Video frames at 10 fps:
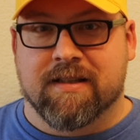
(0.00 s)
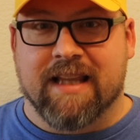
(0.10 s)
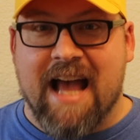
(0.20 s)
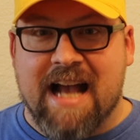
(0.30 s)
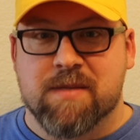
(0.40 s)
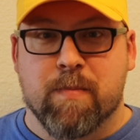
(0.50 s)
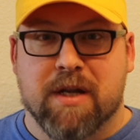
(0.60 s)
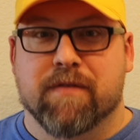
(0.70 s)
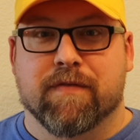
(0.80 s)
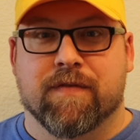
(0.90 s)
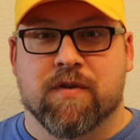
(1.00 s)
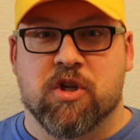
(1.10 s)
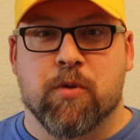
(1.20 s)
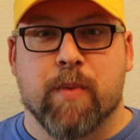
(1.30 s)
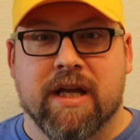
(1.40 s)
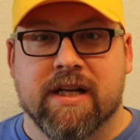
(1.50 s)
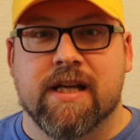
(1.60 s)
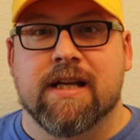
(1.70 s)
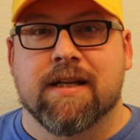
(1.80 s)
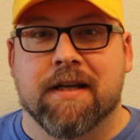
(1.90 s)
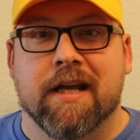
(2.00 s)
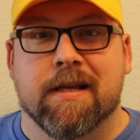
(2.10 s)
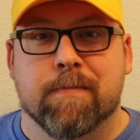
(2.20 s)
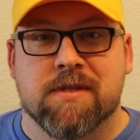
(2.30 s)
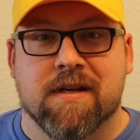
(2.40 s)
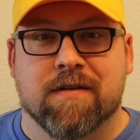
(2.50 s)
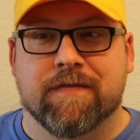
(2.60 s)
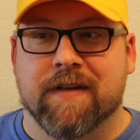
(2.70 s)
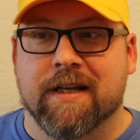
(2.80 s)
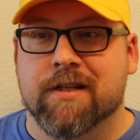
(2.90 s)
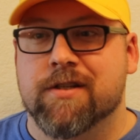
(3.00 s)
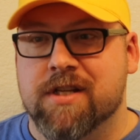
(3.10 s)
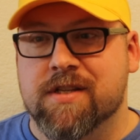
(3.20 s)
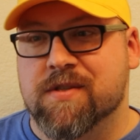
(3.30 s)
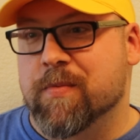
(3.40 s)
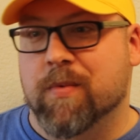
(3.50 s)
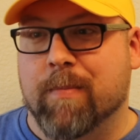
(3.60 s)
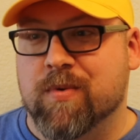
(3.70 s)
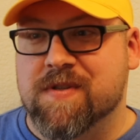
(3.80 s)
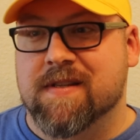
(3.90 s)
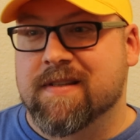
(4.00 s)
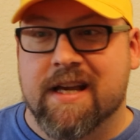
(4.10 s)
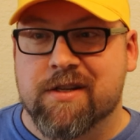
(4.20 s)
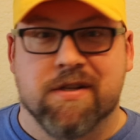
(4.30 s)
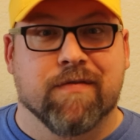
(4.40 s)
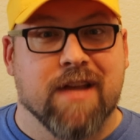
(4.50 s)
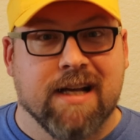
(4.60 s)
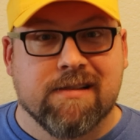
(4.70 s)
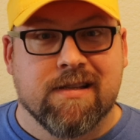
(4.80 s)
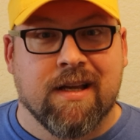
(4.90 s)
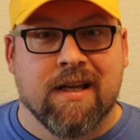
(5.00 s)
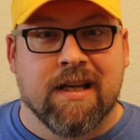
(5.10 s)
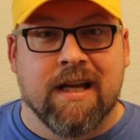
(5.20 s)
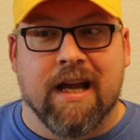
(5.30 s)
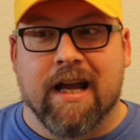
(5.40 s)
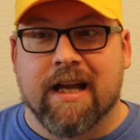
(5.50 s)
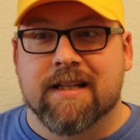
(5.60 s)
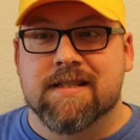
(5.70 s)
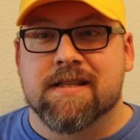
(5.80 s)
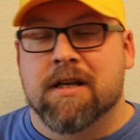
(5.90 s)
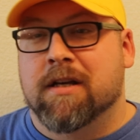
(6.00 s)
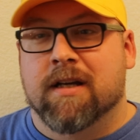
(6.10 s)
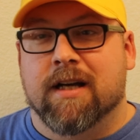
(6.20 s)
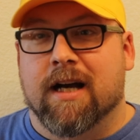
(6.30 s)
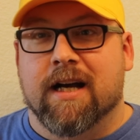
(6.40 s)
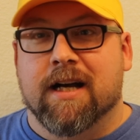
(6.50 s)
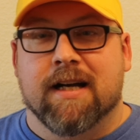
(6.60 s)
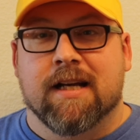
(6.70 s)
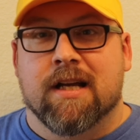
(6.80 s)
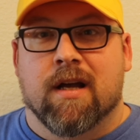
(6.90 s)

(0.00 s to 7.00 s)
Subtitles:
last bit of humanity in himself, and she's the representation of that. And Iko